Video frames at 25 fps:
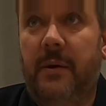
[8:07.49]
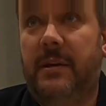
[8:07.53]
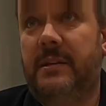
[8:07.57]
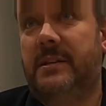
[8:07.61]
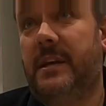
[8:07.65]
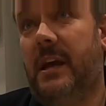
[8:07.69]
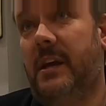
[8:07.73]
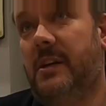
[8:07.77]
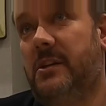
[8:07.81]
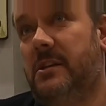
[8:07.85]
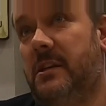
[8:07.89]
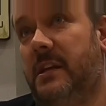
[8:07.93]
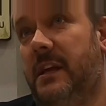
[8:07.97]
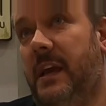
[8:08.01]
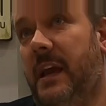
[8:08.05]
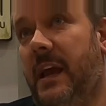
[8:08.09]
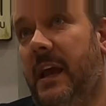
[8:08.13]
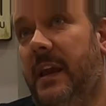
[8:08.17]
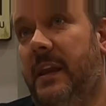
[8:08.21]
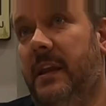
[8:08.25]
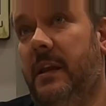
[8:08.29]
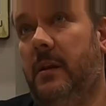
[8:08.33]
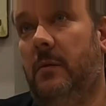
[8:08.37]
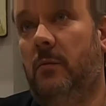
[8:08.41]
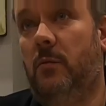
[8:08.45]
It's actually
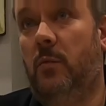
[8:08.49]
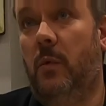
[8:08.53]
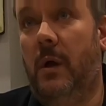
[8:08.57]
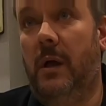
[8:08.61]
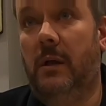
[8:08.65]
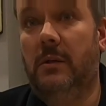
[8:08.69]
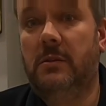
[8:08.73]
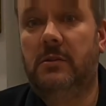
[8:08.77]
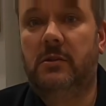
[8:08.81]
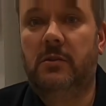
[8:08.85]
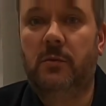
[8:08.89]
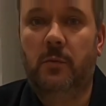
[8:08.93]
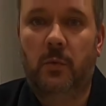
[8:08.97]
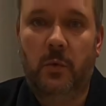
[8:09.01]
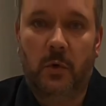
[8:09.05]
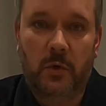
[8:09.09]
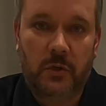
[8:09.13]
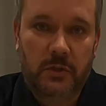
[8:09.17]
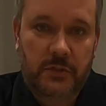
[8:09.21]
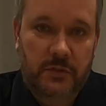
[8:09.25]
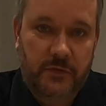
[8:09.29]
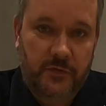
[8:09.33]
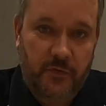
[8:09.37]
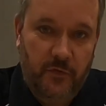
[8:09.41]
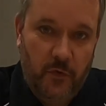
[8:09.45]
heading well
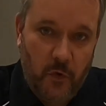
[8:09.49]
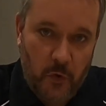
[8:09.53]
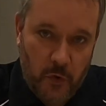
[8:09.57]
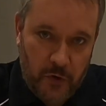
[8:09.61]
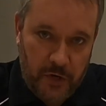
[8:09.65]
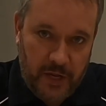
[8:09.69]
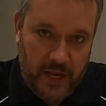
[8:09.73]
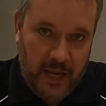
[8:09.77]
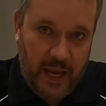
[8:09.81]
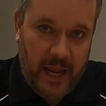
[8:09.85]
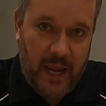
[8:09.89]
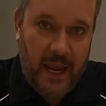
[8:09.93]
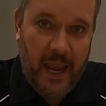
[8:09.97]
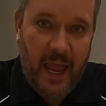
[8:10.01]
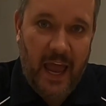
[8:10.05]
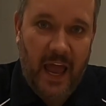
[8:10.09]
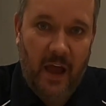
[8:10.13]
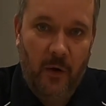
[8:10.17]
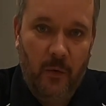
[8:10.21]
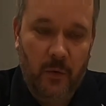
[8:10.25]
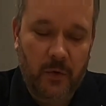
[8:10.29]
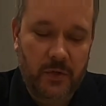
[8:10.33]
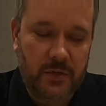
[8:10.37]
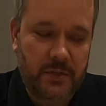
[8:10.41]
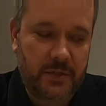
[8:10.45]
towards 48
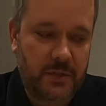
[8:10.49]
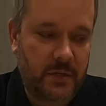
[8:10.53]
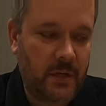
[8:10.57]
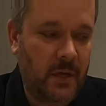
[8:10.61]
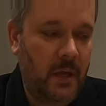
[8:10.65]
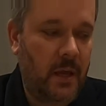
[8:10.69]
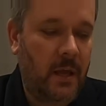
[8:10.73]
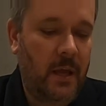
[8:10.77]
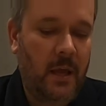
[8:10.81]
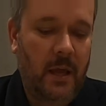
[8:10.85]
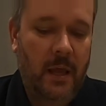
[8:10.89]
hours